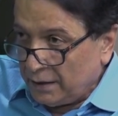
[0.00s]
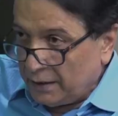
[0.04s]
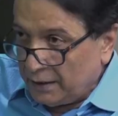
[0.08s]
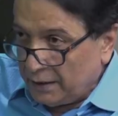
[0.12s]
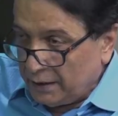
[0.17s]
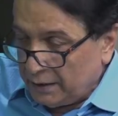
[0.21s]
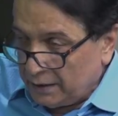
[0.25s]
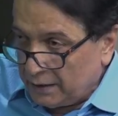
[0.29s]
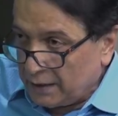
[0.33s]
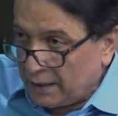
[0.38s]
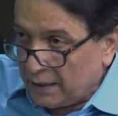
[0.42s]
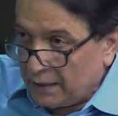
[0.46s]

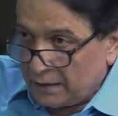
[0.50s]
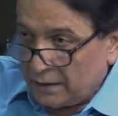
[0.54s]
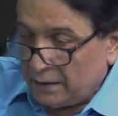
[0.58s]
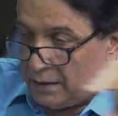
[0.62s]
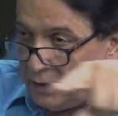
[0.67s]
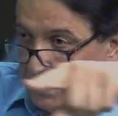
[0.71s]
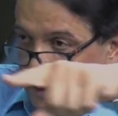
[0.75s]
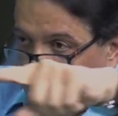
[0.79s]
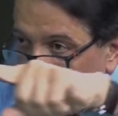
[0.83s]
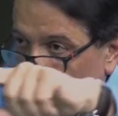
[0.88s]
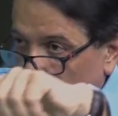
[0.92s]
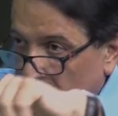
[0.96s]
in that
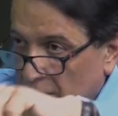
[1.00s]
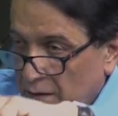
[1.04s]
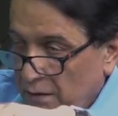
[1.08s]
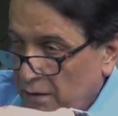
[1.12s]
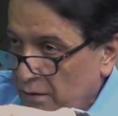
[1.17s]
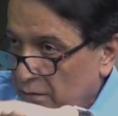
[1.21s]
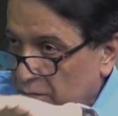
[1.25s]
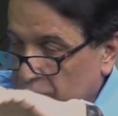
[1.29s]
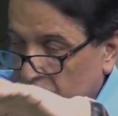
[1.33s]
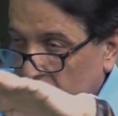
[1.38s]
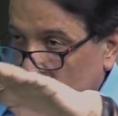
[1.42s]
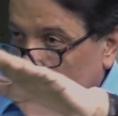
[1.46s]

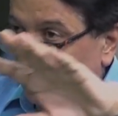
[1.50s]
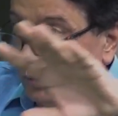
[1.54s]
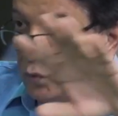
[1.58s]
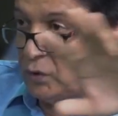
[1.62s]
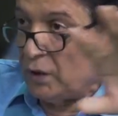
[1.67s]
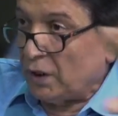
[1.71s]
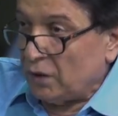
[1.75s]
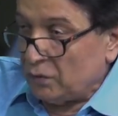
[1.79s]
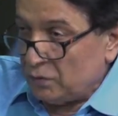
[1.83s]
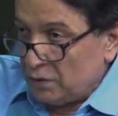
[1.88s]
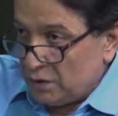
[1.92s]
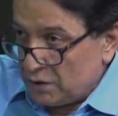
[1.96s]

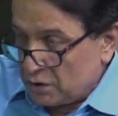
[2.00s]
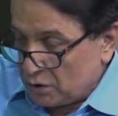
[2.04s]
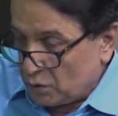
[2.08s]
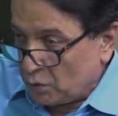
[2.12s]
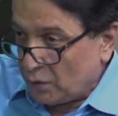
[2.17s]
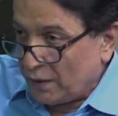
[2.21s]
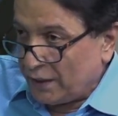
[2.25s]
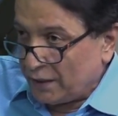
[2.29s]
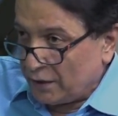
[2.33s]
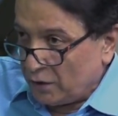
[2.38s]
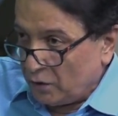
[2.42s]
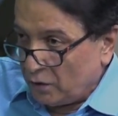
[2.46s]
2,000
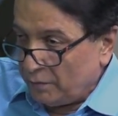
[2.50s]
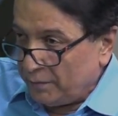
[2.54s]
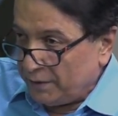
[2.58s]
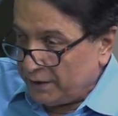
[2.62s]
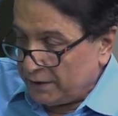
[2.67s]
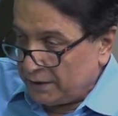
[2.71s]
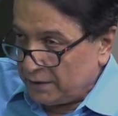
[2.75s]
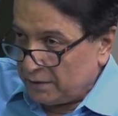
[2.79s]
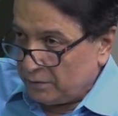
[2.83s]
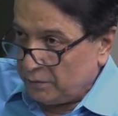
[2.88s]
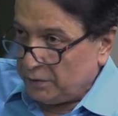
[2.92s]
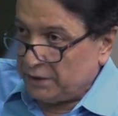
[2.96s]
square kilometers,